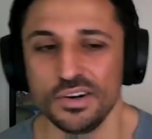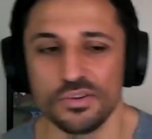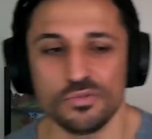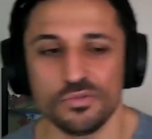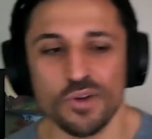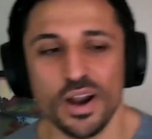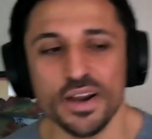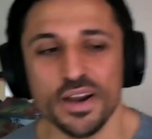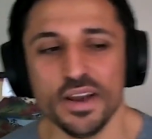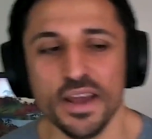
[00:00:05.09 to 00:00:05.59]

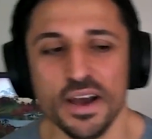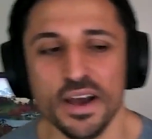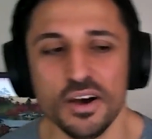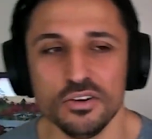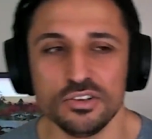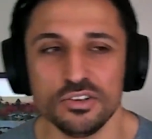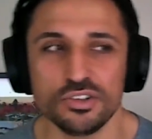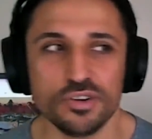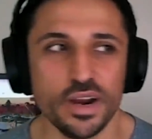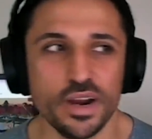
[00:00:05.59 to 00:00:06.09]
right
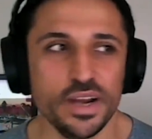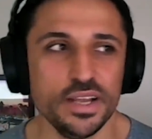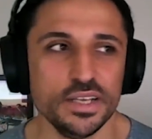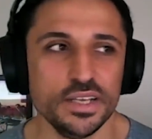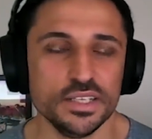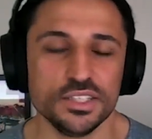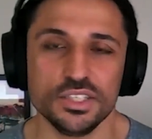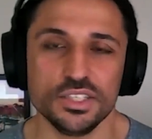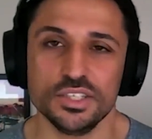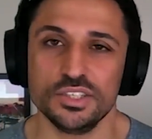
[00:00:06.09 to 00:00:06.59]
now
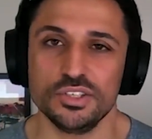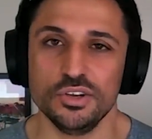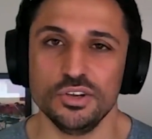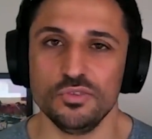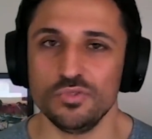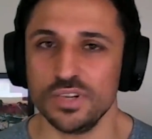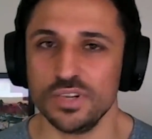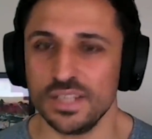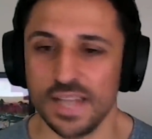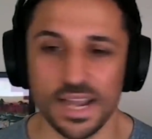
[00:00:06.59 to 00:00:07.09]
trading is just so
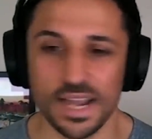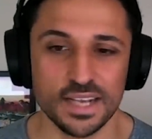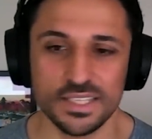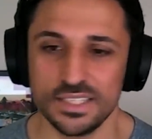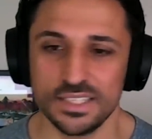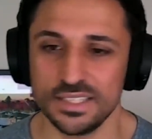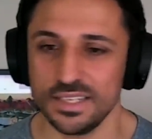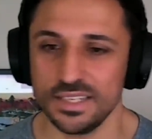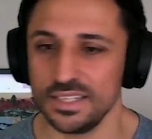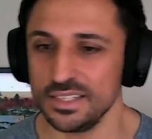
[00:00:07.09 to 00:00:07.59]

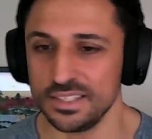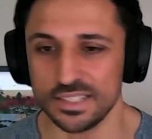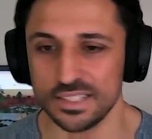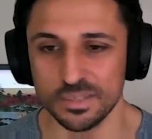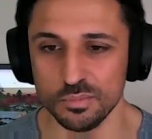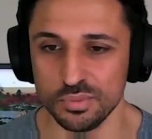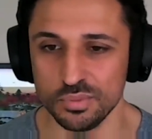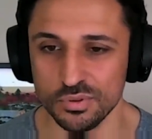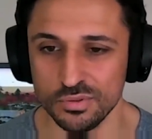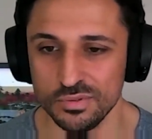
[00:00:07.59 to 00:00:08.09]
relaxed and
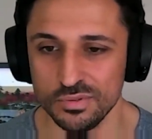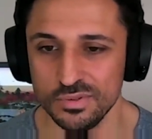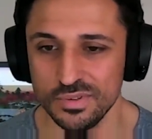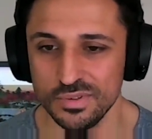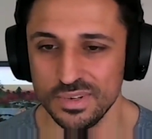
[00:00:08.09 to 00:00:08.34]
simple.